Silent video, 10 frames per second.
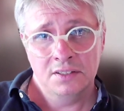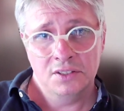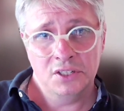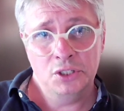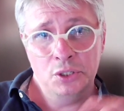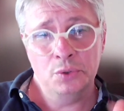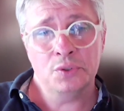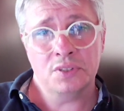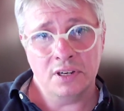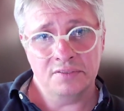the
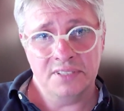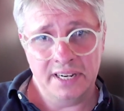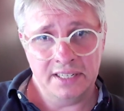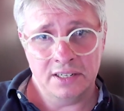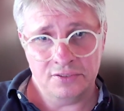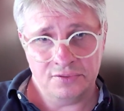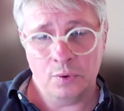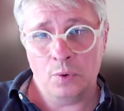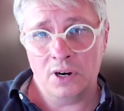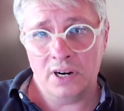use of data
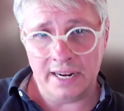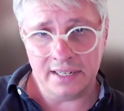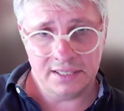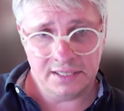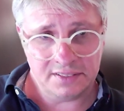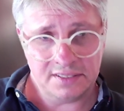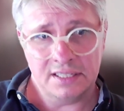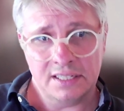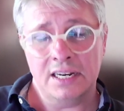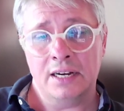for analytics in
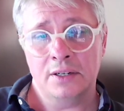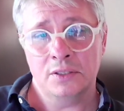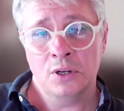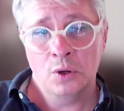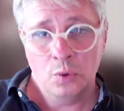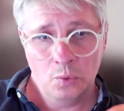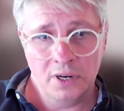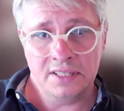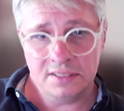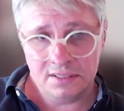the cloud
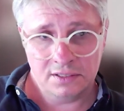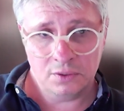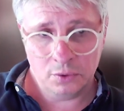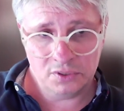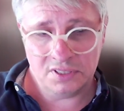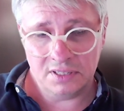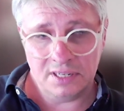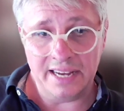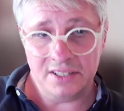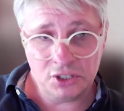with those
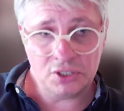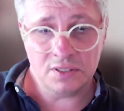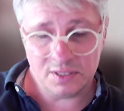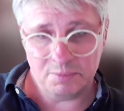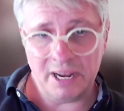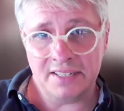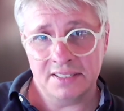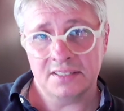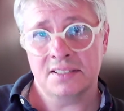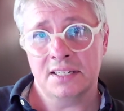additional
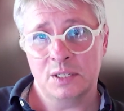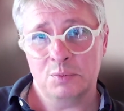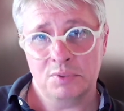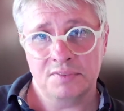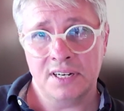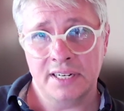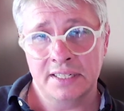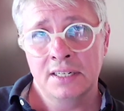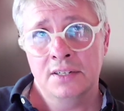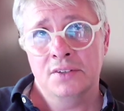semantics that they provide.
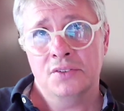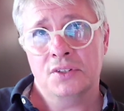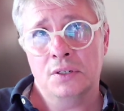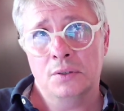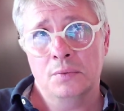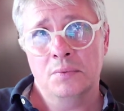So